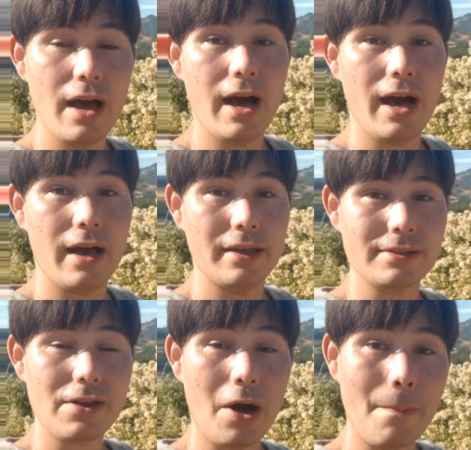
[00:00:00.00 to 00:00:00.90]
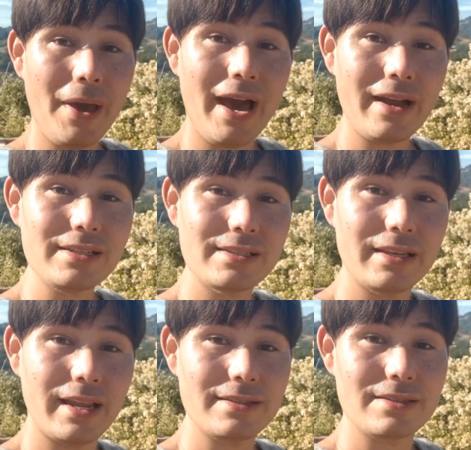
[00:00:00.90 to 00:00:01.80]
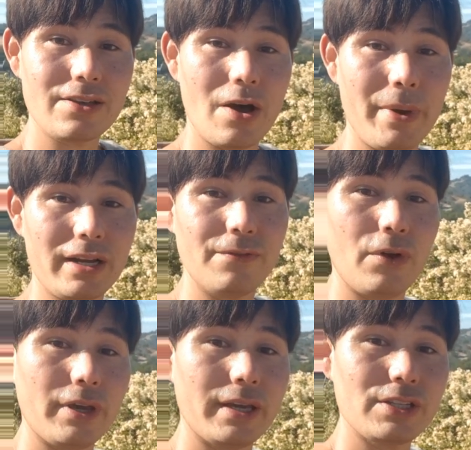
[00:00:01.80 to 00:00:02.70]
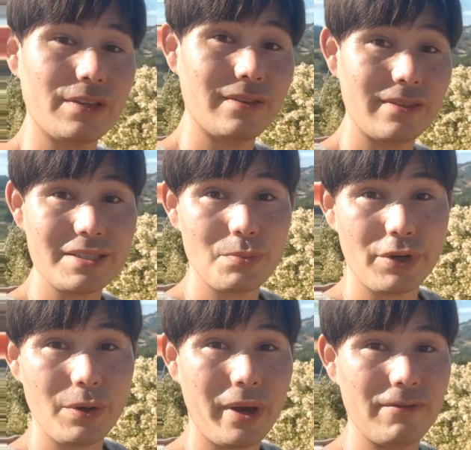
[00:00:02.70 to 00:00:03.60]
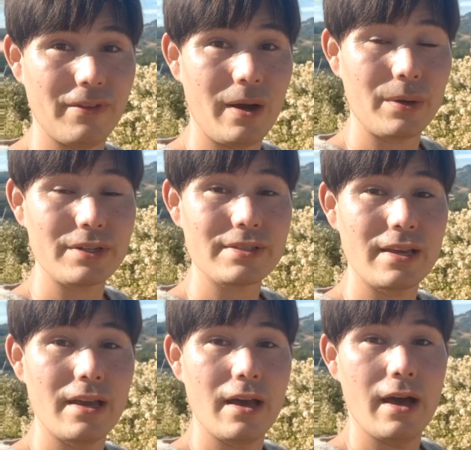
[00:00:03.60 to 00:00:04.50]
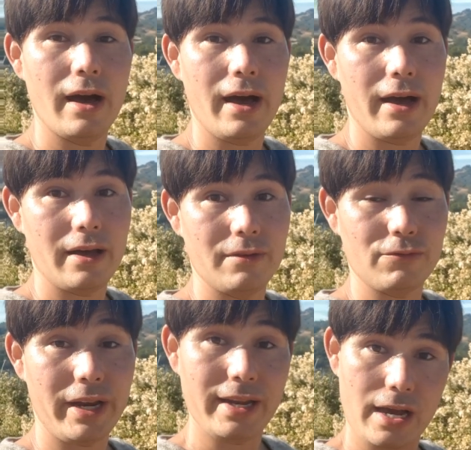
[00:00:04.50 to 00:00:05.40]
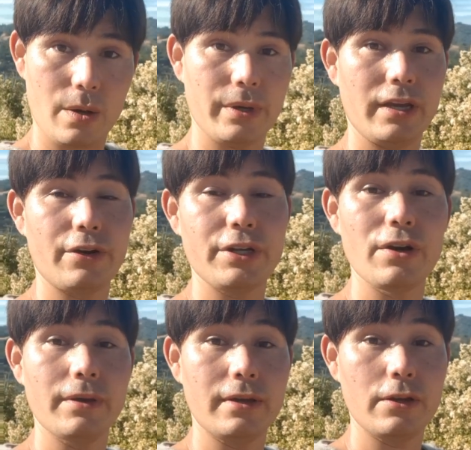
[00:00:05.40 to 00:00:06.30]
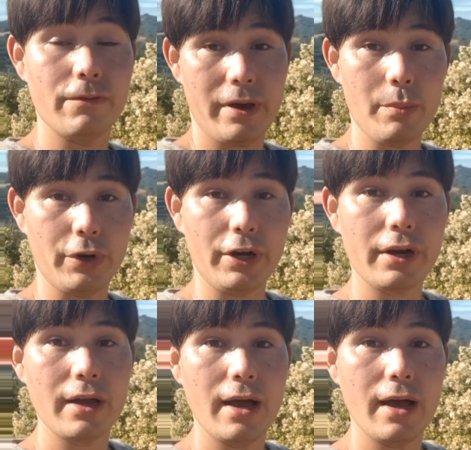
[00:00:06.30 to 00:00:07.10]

It's compact. It has this compact foliage and then these pretty white flowers right now here in November.